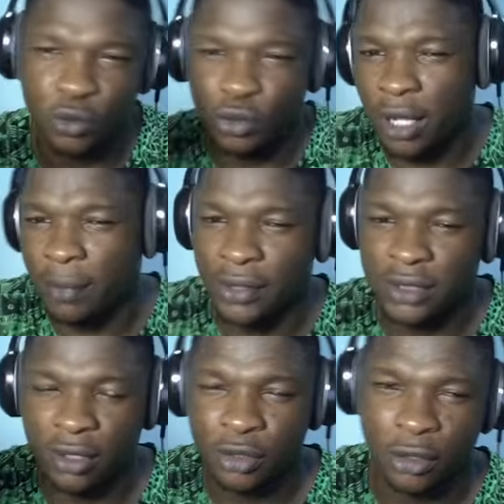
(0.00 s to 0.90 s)
We'll talk about
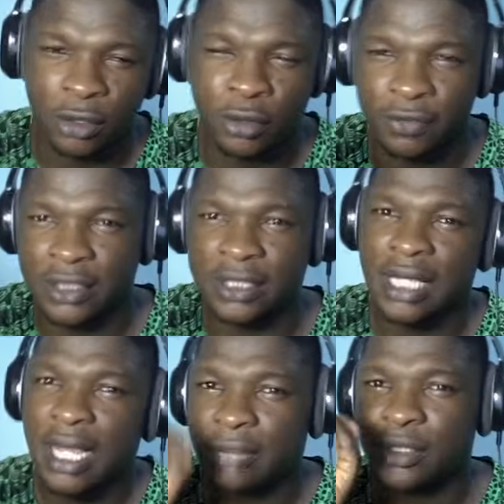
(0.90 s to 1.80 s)
a lot of these.
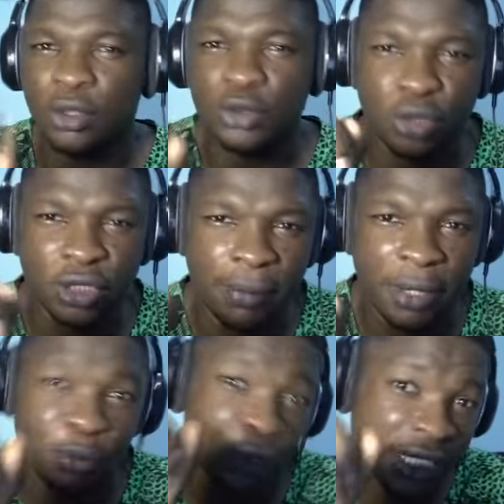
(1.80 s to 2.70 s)
I'm still going to touch
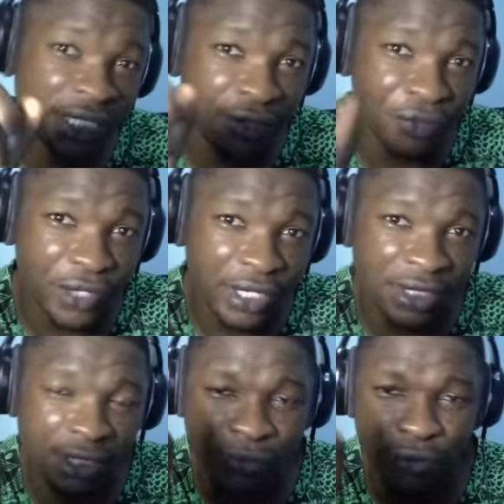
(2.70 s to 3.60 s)
about potential free
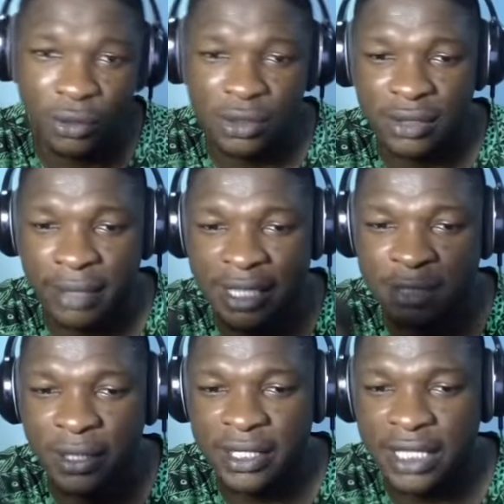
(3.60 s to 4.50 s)
team for those that might
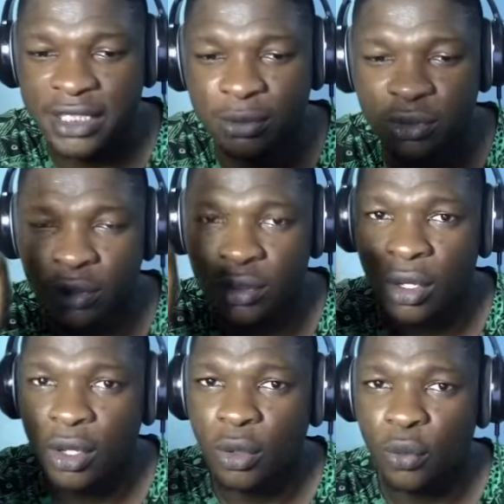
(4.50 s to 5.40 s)
play their chips on
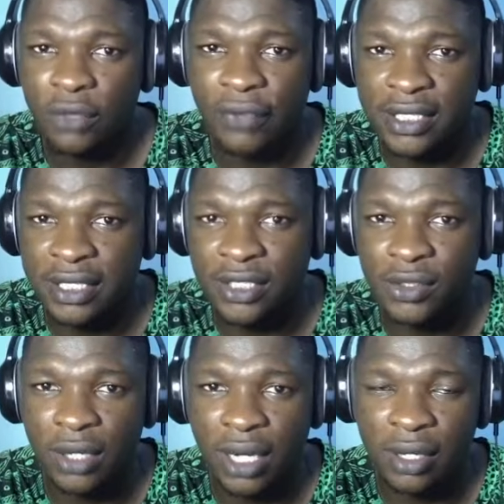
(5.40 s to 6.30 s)
World Fantasy
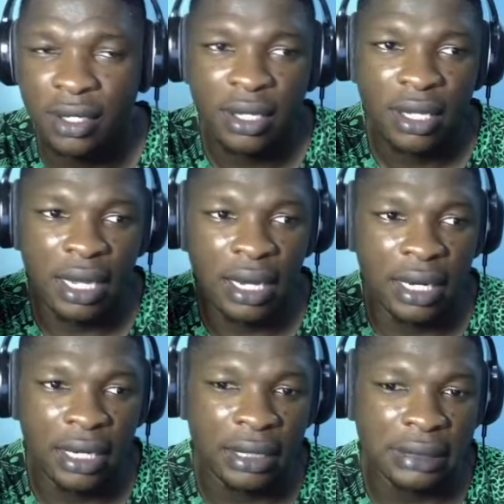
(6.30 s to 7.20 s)
Soccer.
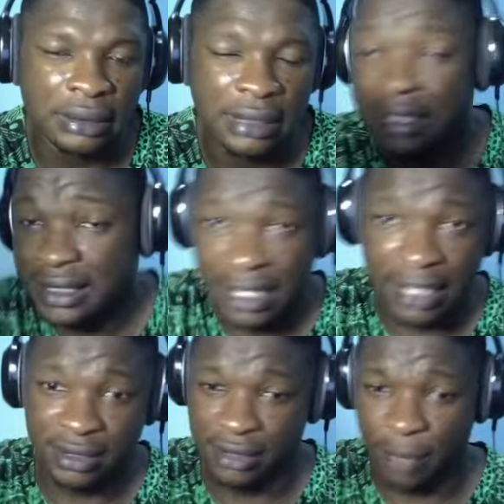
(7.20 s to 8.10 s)
And let's see how
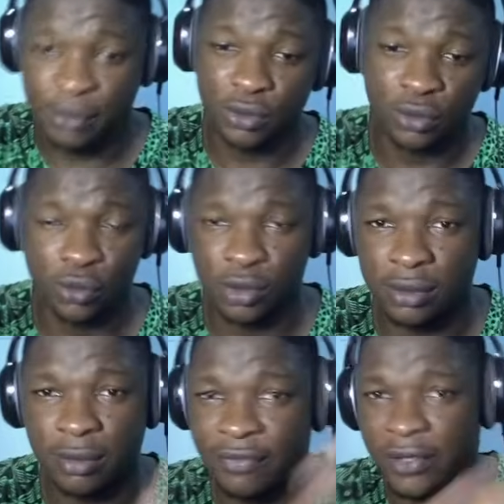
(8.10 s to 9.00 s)
the episode goes.
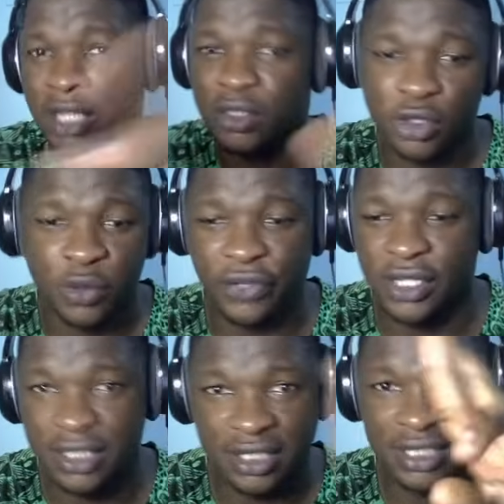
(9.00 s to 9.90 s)
Fingers crossed to
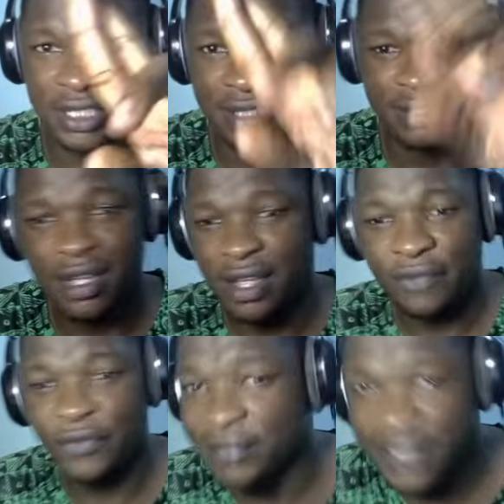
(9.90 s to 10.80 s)
finish this in
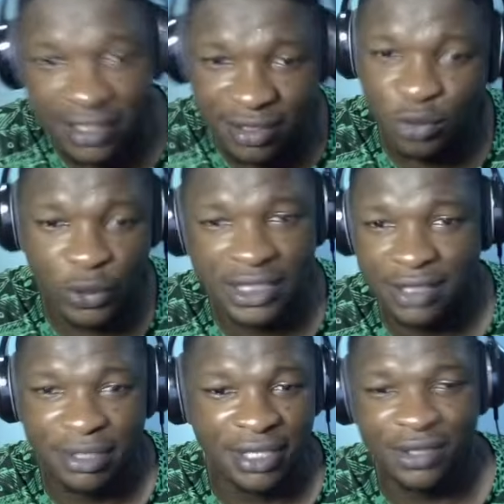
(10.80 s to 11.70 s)
15-20
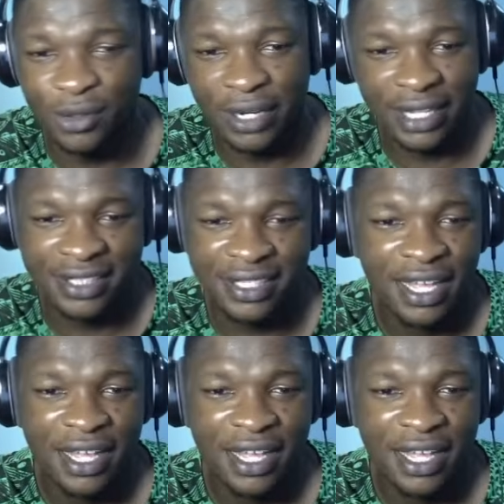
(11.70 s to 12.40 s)
minutes or less.